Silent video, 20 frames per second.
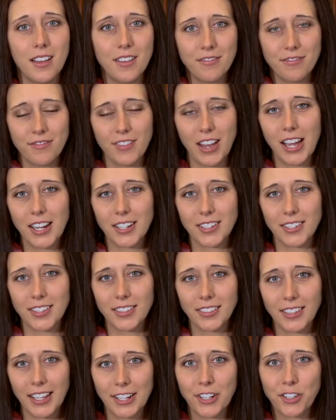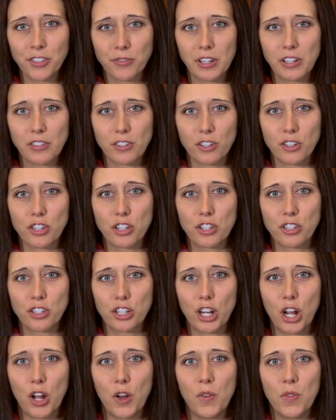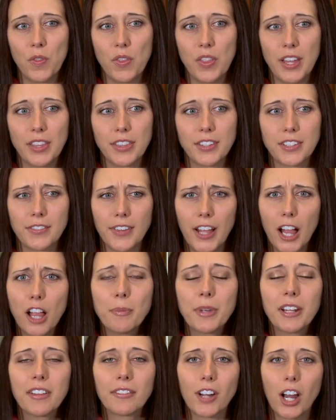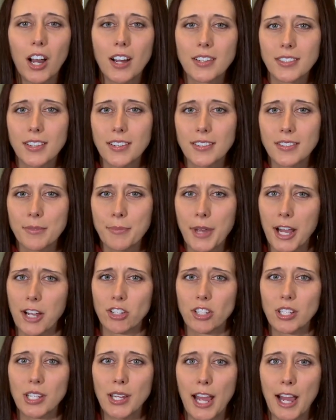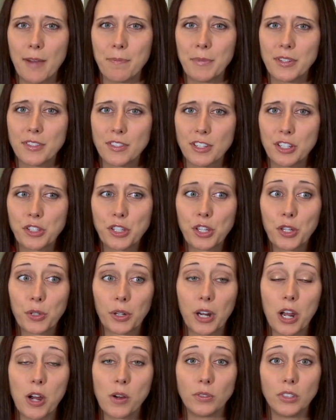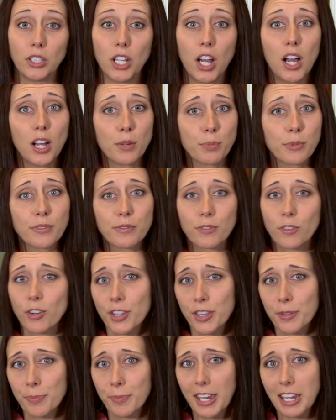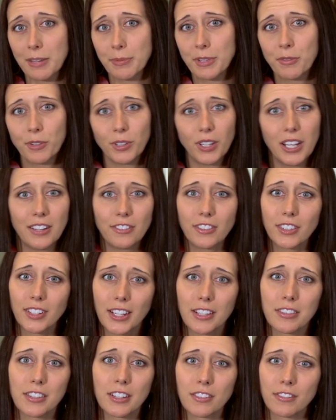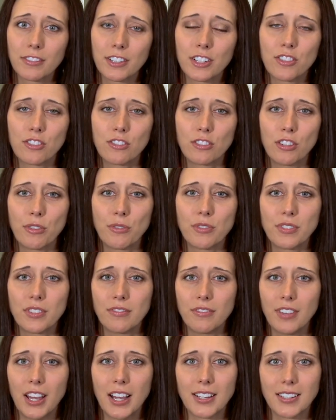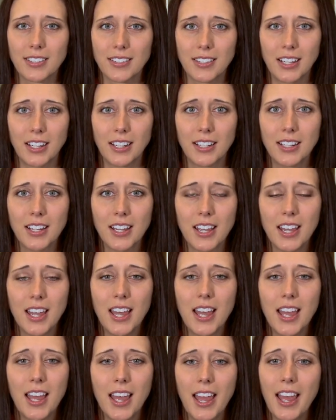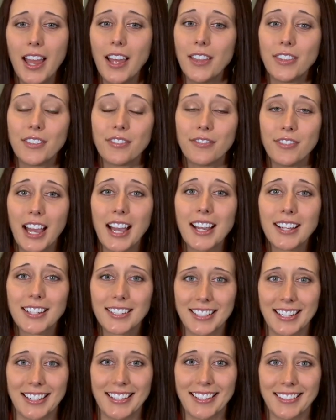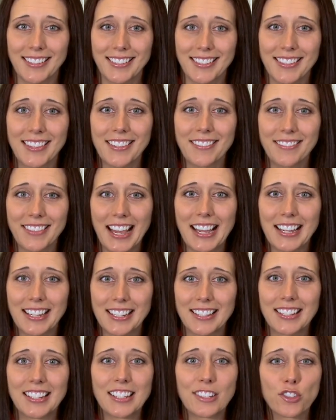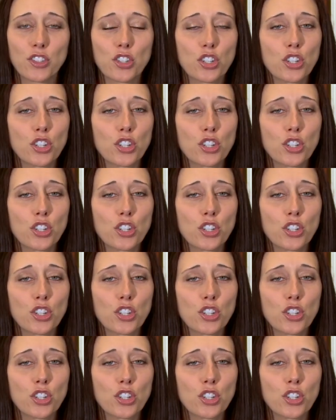In fact, the latest research has shown that the development of autism actually happens in utero long before the baby will ever get their first dose of vaccine. And the fact is that vaccines